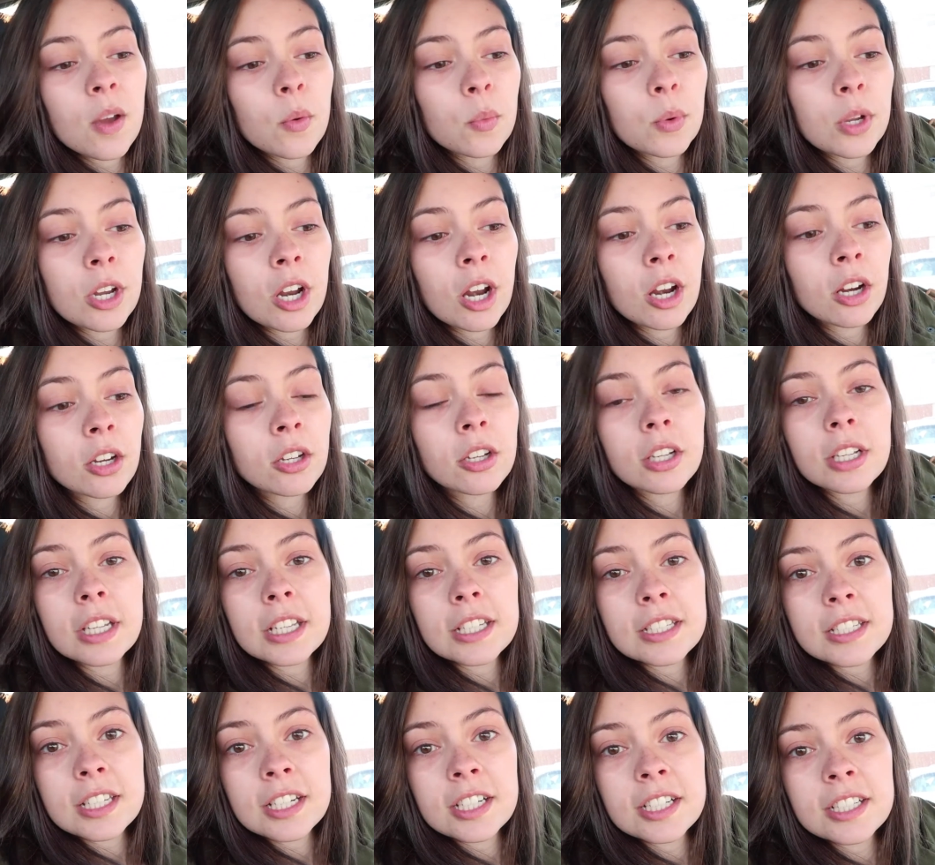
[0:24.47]
We are
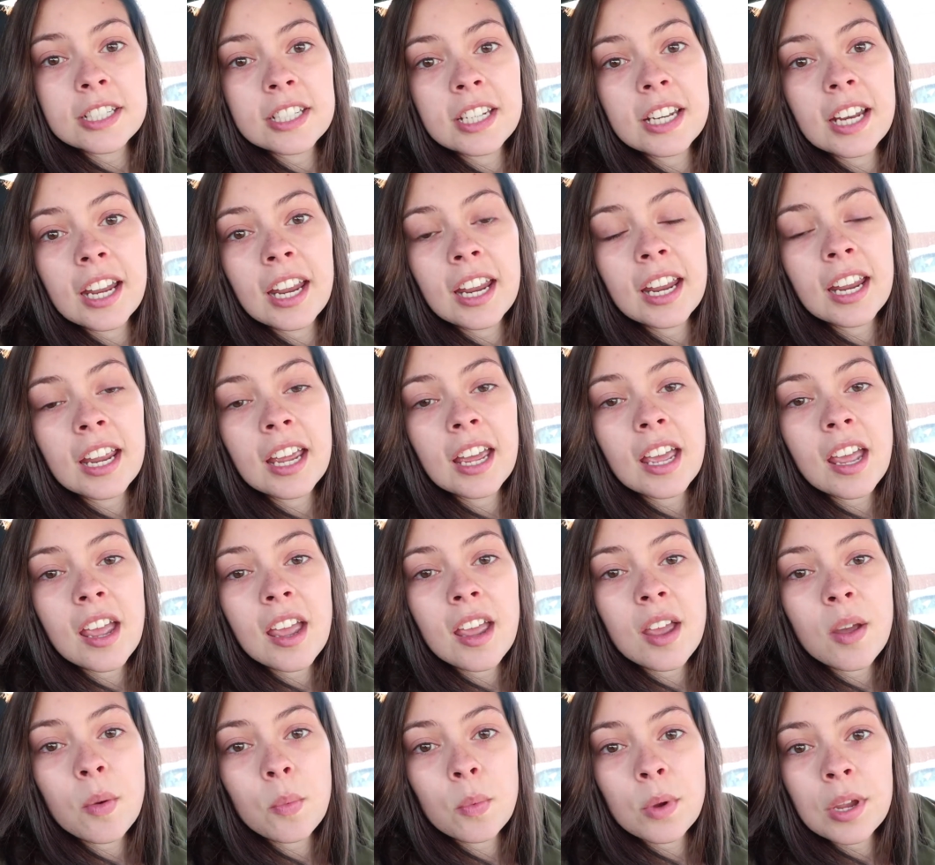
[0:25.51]
cooking dinner today,
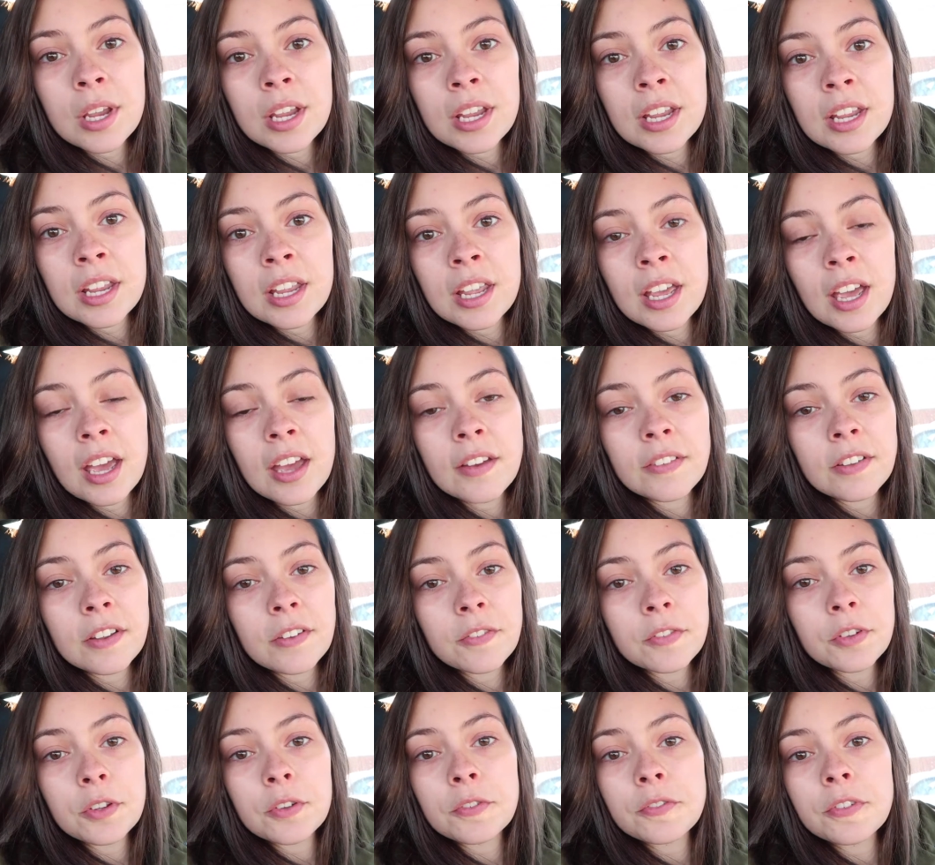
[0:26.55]
and we have a
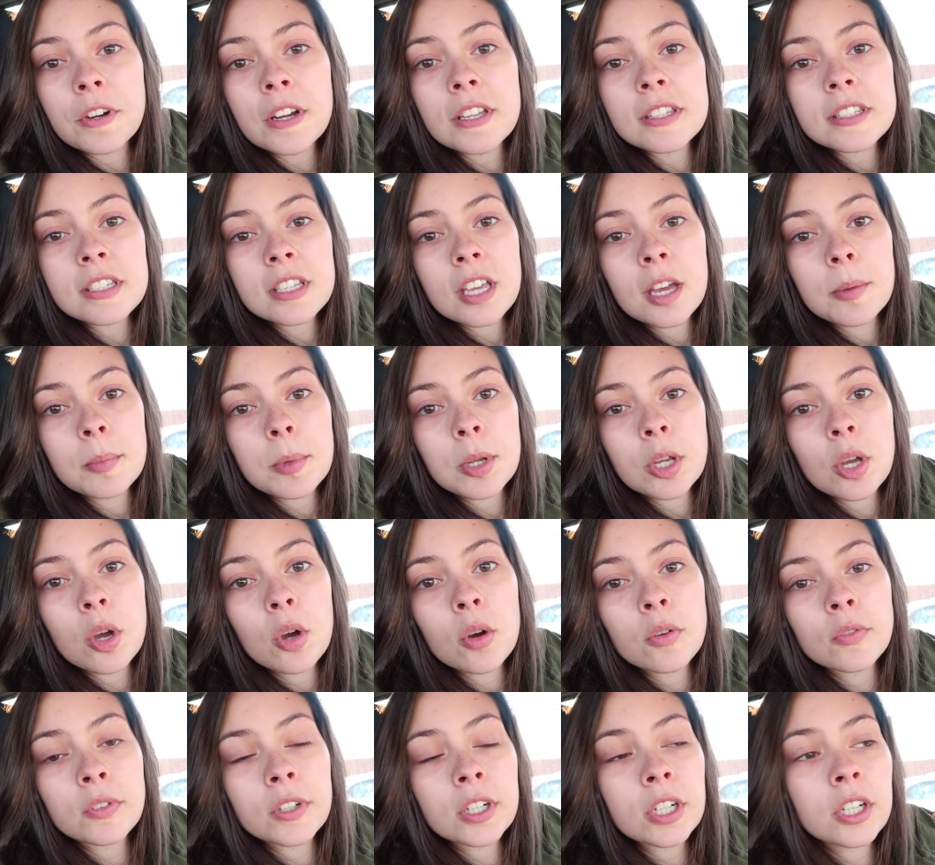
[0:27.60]
few friends coming
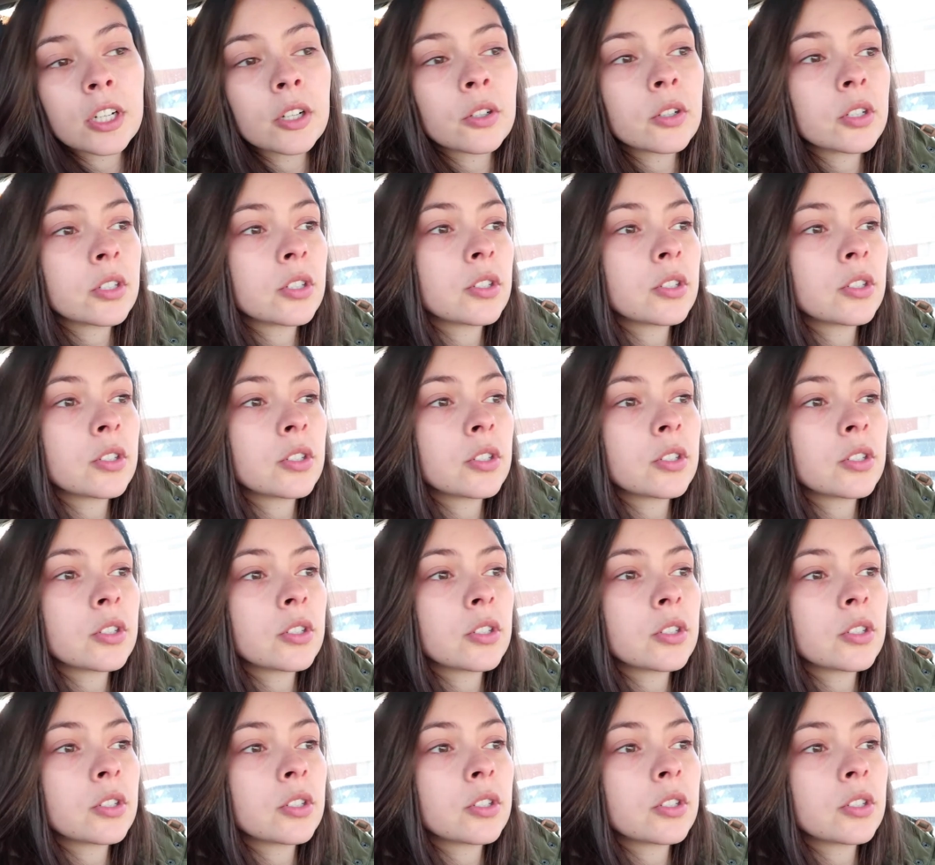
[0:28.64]
over.